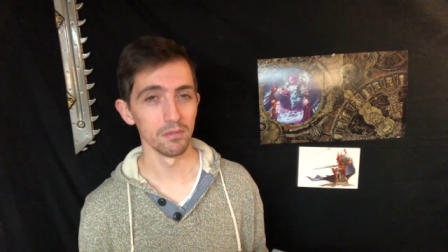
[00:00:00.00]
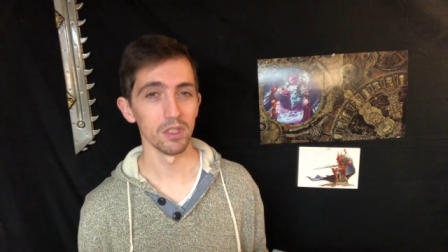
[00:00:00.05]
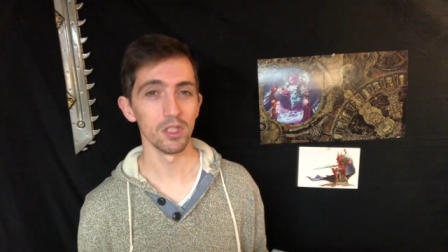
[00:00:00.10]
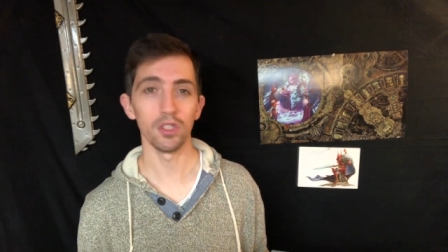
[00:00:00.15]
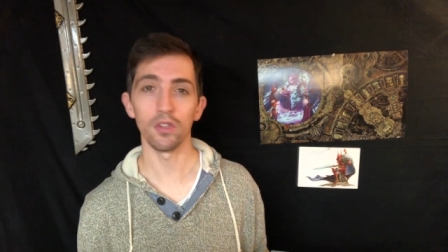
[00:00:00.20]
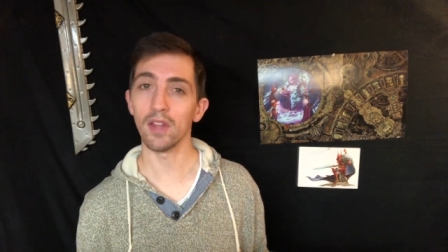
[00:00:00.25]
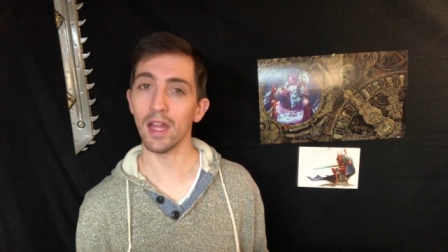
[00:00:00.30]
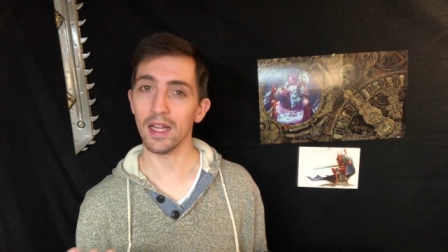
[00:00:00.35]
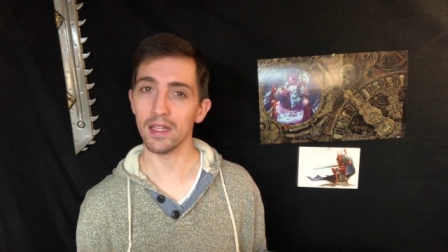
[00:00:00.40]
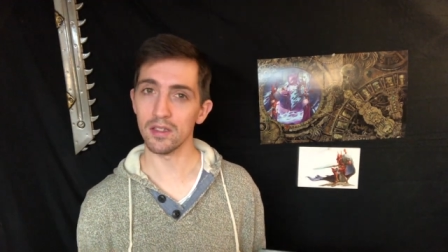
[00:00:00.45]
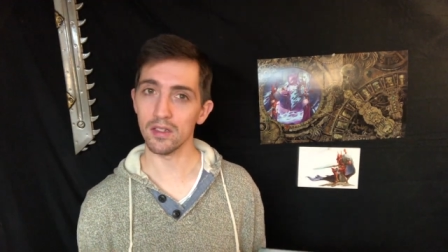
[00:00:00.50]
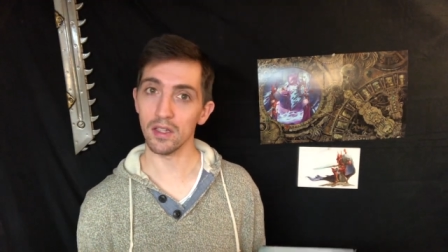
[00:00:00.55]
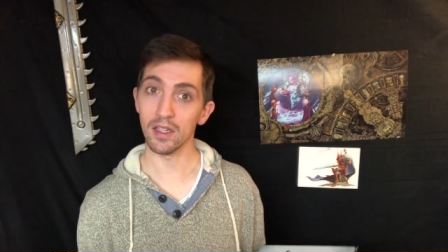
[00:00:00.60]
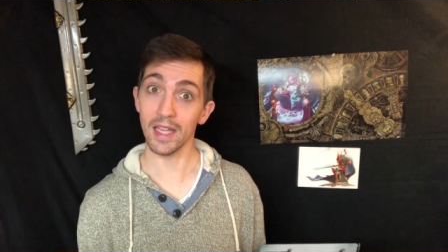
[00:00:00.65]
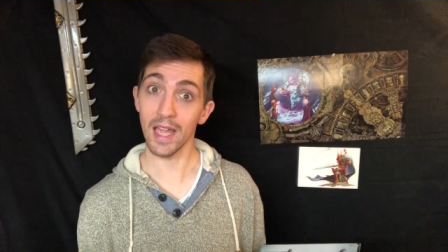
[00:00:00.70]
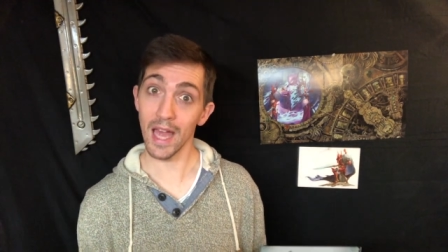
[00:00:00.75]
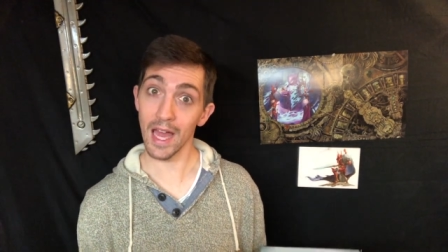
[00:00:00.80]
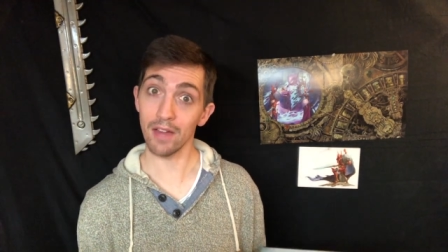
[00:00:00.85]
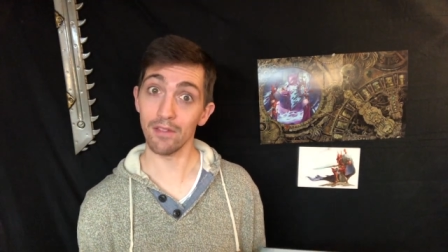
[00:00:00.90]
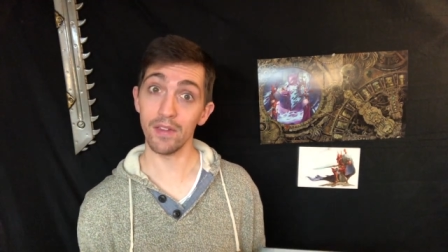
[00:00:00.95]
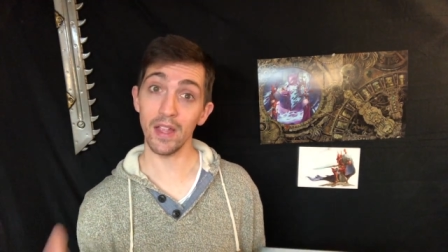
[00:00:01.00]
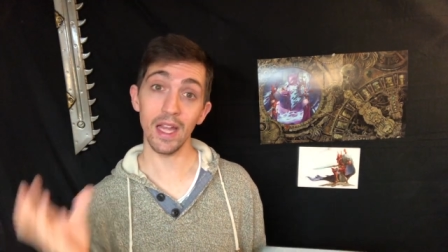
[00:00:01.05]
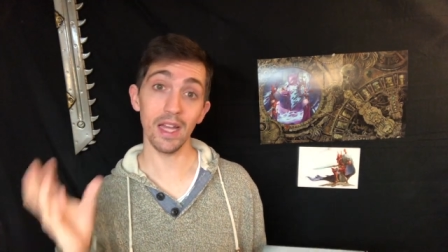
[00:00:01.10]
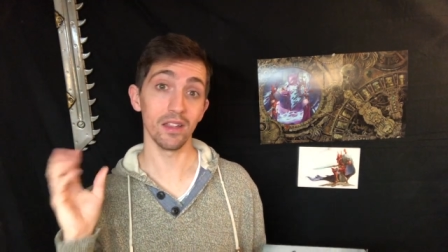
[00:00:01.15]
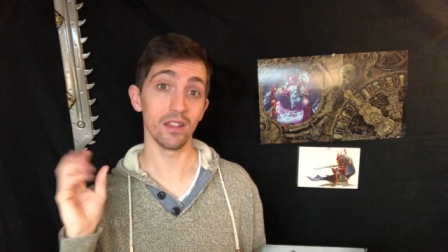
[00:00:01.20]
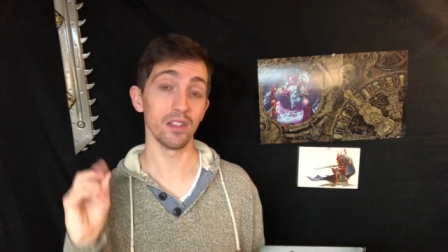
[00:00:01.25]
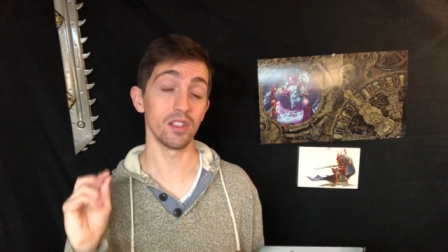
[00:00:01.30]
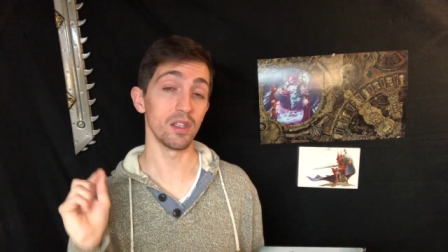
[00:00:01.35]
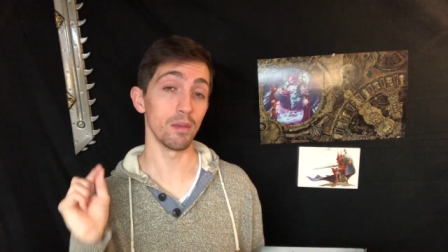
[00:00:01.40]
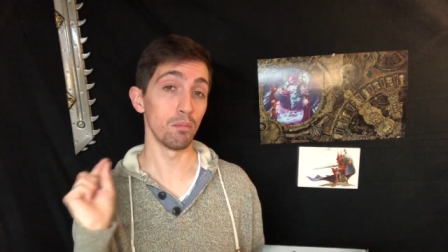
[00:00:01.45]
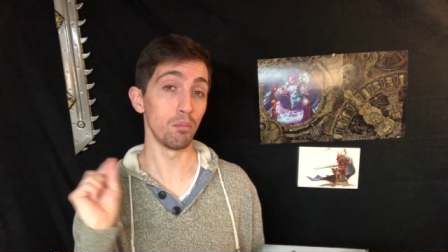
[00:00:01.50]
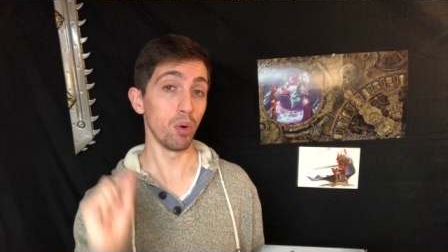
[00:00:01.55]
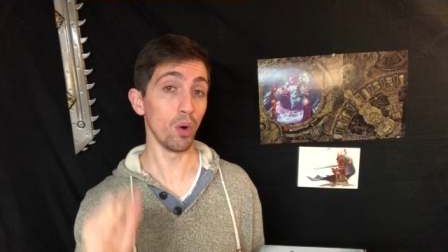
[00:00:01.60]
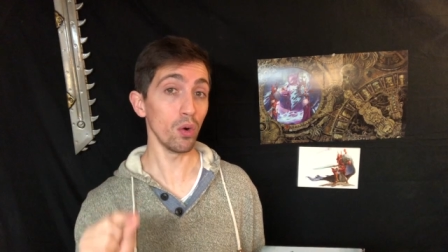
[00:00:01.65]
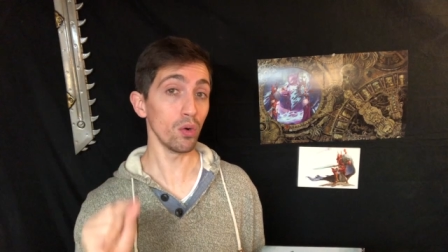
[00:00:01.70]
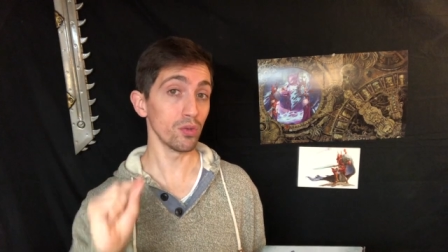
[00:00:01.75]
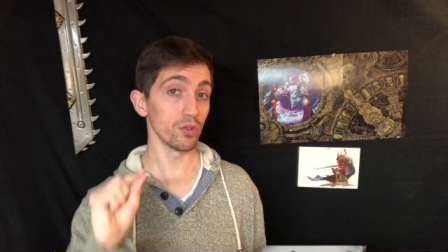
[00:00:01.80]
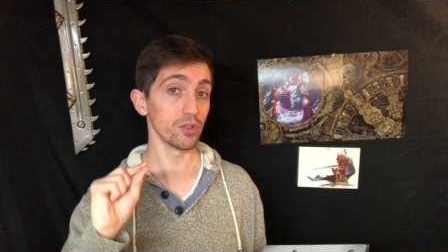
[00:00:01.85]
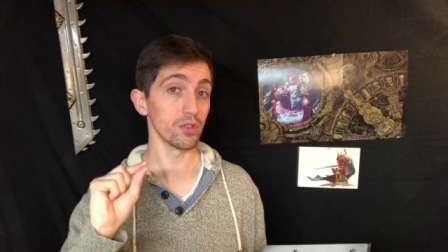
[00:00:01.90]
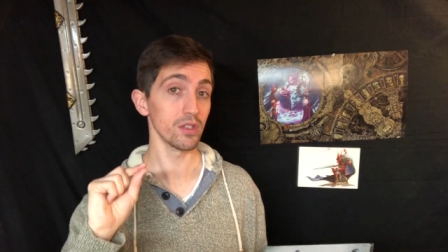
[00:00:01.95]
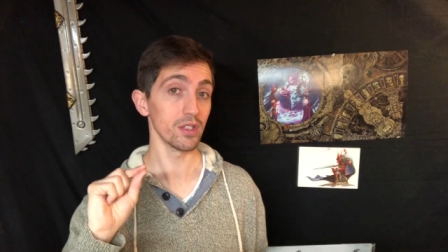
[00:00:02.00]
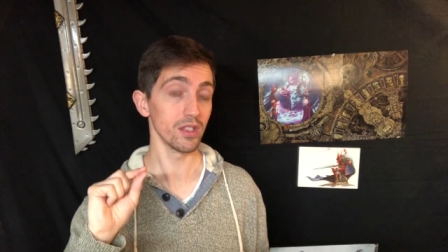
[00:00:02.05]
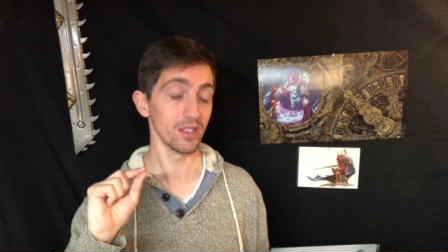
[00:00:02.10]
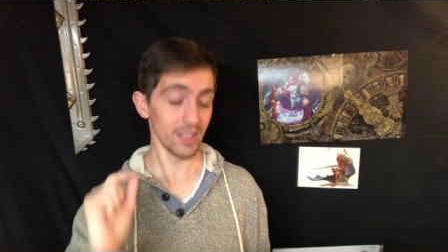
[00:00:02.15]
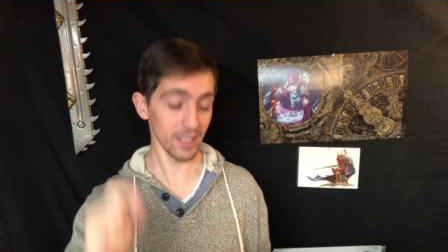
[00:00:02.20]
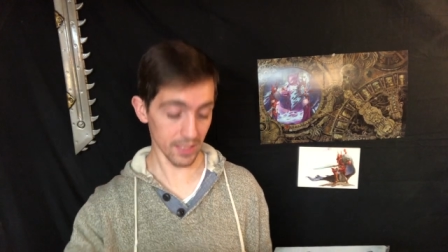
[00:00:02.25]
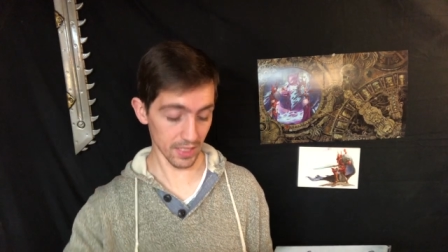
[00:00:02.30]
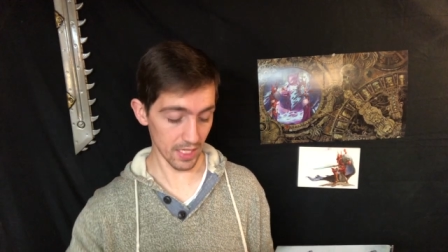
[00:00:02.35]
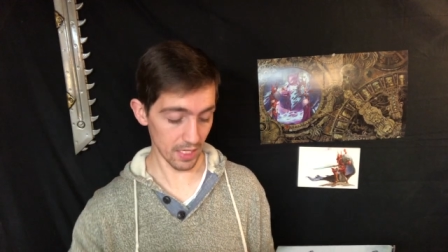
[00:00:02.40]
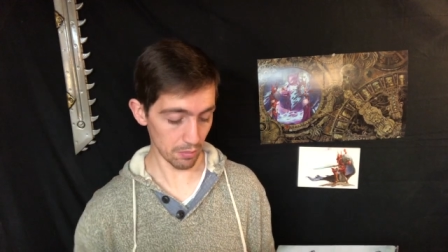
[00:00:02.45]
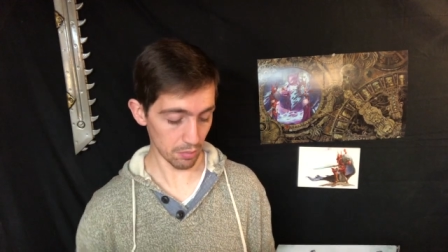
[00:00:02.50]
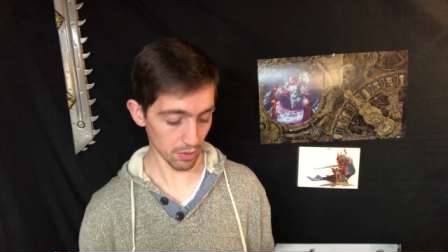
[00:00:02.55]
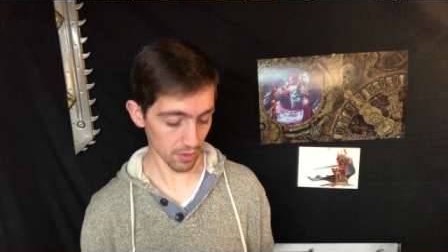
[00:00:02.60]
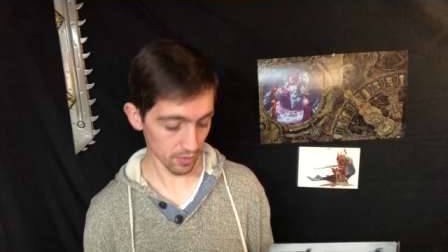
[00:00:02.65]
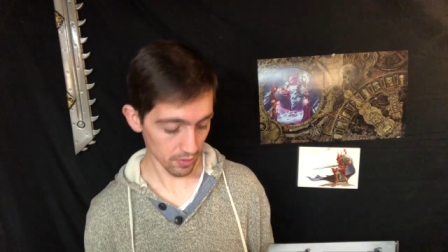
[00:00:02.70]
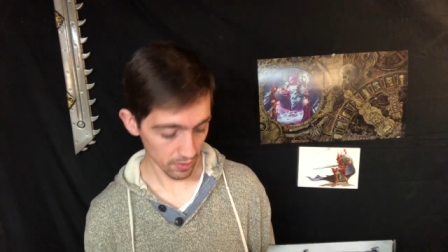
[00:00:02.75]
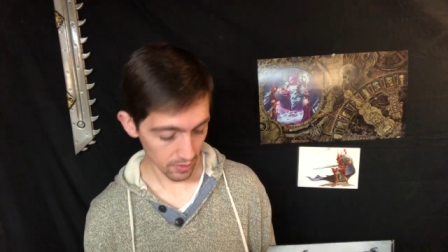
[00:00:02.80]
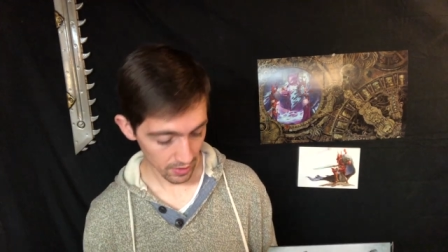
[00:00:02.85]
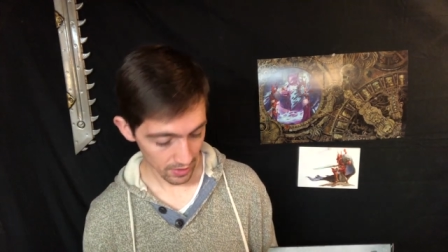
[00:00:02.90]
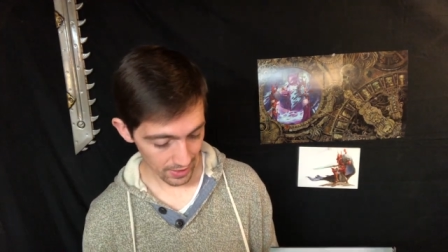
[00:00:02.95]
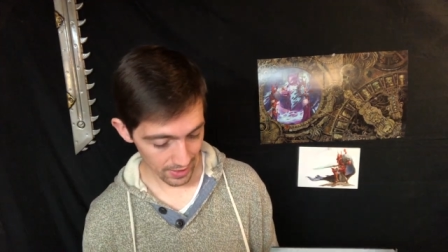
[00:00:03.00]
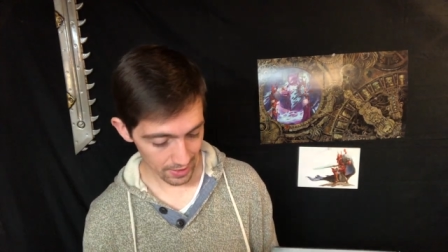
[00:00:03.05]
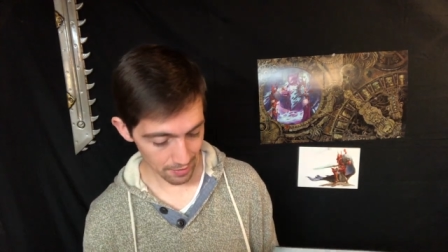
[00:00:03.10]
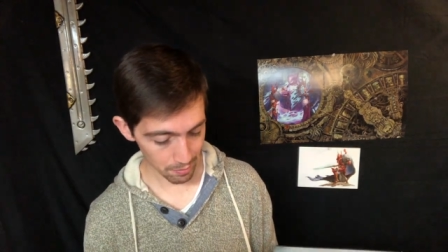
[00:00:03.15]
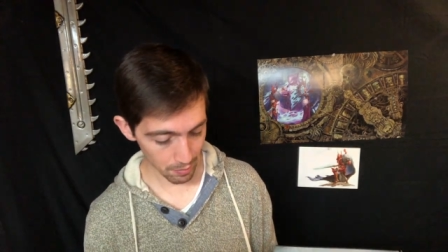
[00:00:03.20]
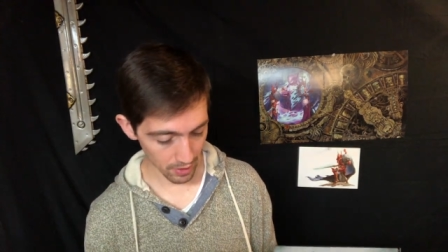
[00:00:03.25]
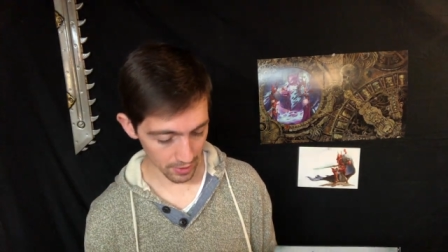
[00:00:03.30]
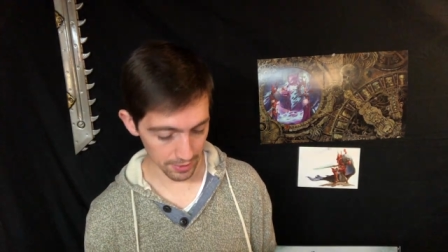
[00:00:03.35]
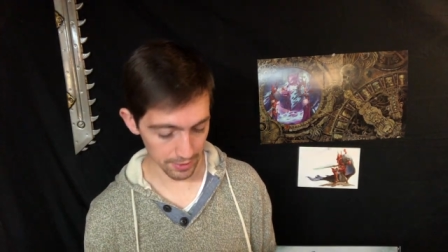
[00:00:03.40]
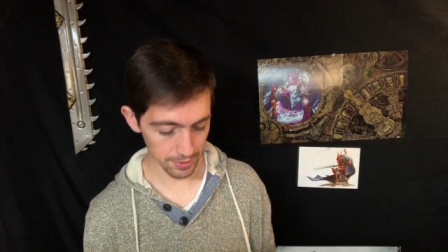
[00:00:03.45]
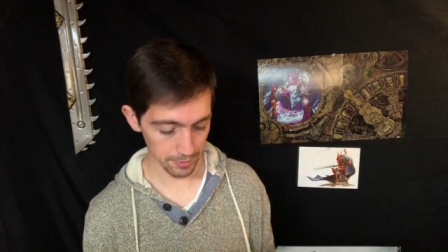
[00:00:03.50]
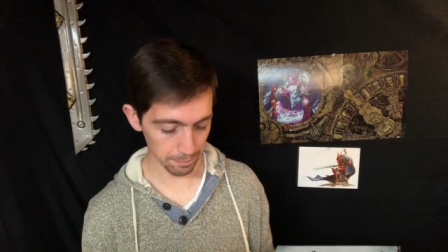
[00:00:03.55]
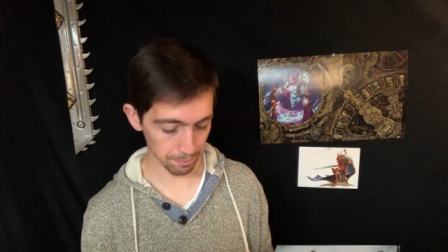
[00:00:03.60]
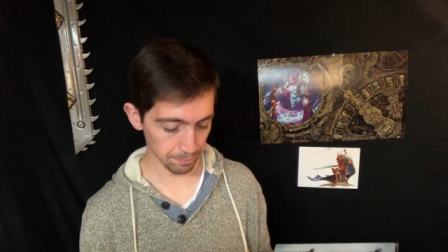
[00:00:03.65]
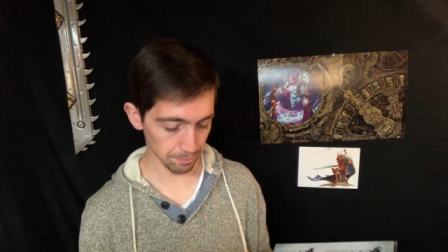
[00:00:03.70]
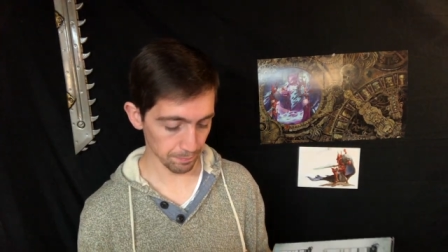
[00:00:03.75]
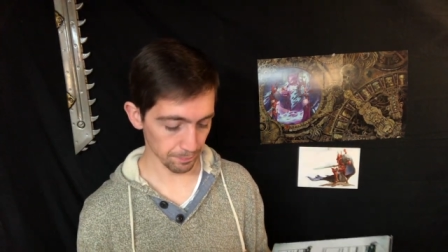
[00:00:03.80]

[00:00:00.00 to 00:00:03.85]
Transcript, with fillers: So that's a caveat that's important to keep in mind.